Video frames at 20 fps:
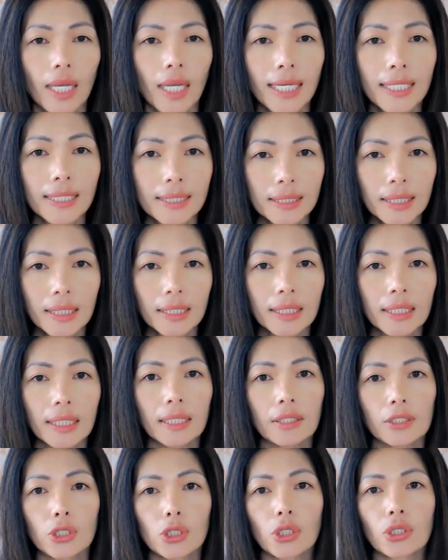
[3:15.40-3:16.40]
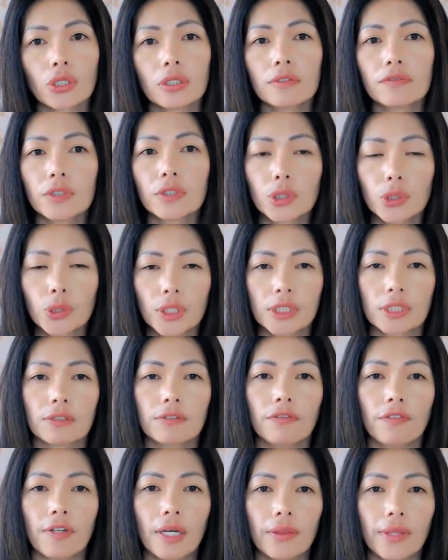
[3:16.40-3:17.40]
A study in the Journal of
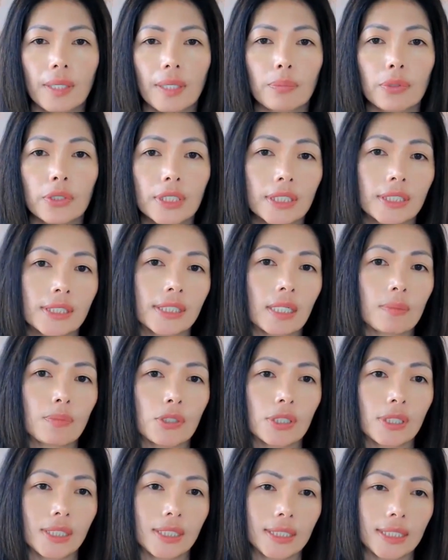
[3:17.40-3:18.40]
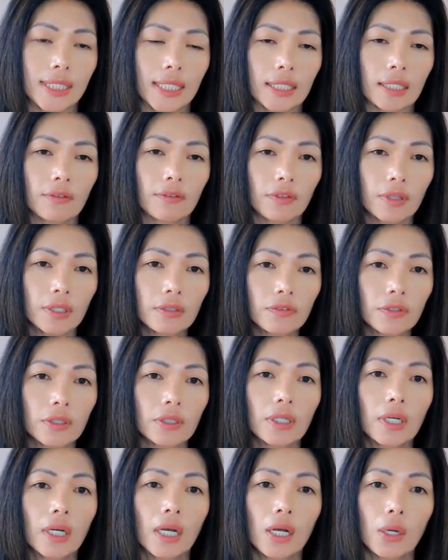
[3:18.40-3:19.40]
Nutrition found that preconception intake of
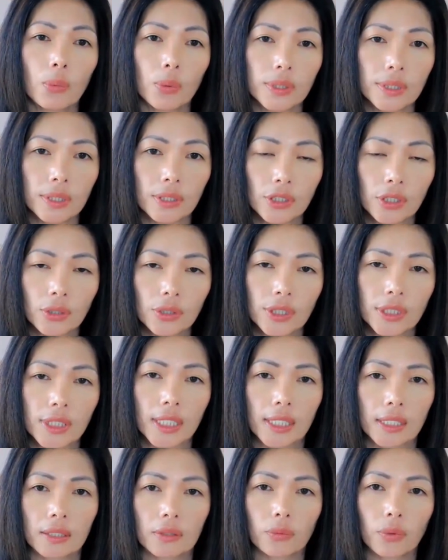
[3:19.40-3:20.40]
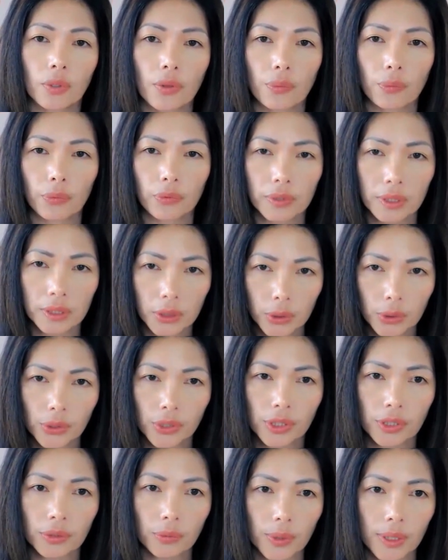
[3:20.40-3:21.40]
liver was associated with
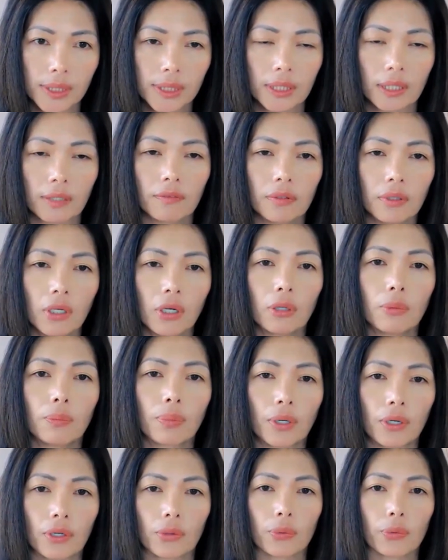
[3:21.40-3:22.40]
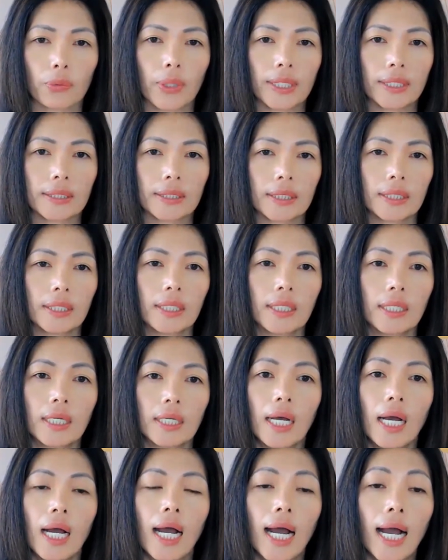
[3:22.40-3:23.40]
reduced risk of low birth weight.
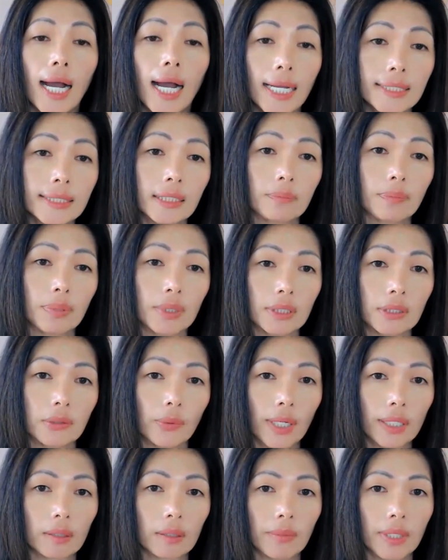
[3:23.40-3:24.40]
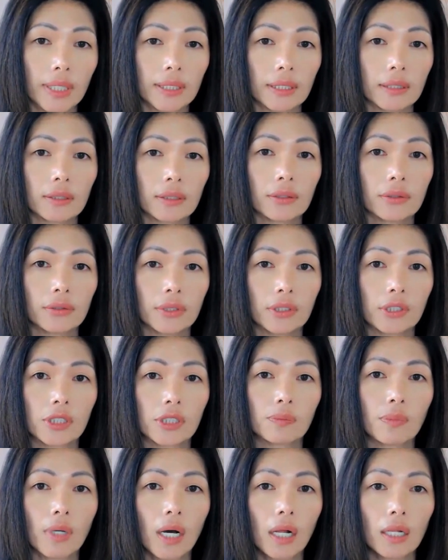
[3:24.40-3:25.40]
I typically recommend including
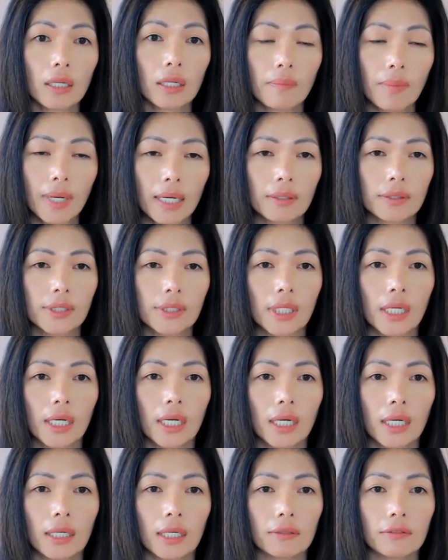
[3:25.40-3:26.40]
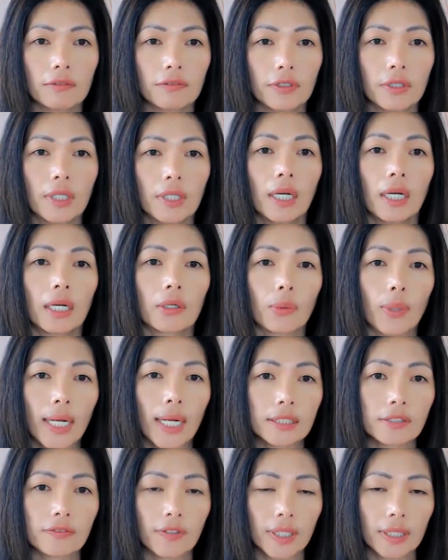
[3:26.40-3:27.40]
small amounts of
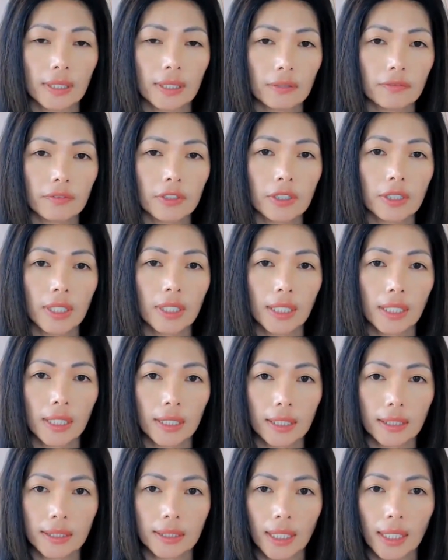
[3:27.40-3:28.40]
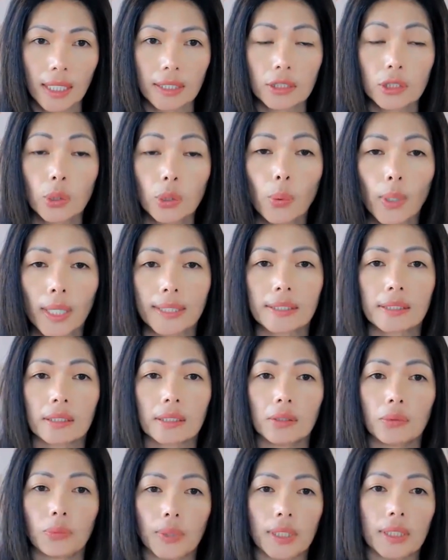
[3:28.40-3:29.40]
grass-fed liver in the diet twice
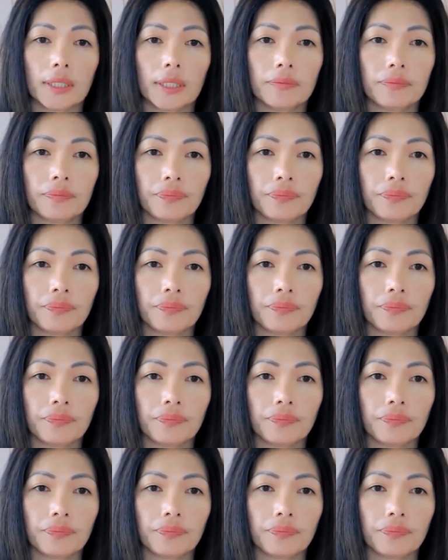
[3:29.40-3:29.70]
a week.